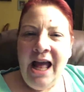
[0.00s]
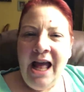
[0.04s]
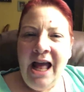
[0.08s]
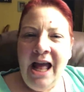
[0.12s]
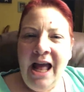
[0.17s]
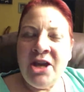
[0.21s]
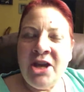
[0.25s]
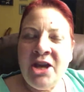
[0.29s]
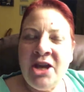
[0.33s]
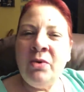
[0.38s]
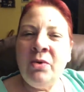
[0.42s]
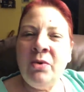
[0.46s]

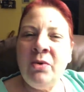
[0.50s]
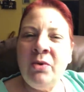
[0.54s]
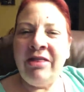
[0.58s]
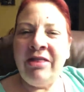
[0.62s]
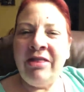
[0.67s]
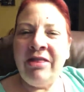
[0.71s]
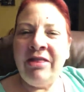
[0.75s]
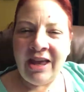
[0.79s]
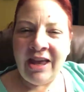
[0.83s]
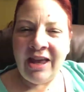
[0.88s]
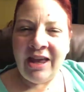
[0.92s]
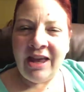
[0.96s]
You would
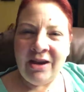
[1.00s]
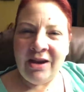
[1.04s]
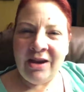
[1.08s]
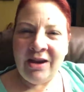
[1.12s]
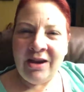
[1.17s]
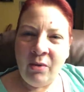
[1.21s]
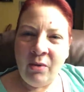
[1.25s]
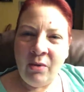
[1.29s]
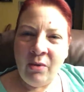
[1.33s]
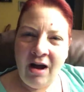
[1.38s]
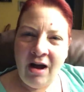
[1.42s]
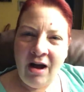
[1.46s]
think
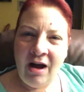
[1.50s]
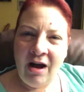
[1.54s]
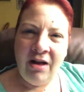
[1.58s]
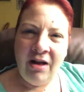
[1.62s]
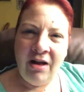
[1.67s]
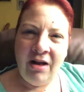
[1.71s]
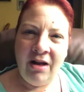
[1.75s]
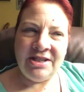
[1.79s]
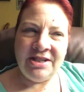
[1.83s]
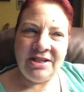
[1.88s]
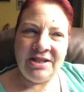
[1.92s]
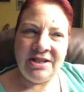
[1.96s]
with all
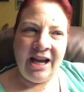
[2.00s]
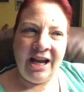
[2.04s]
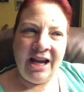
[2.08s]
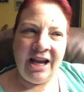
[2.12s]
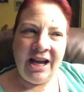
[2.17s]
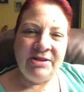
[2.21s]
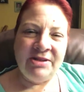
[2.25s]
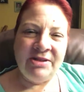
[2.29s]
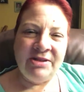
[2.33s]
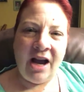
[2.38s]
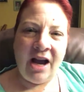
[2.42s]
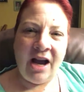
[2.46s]
the
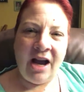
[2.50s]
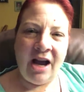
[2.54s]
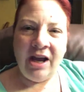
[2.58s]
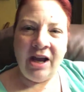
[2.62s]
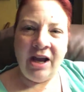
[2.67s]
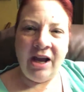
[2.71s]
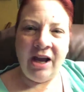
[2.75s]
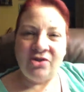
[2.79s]
times, like, okay,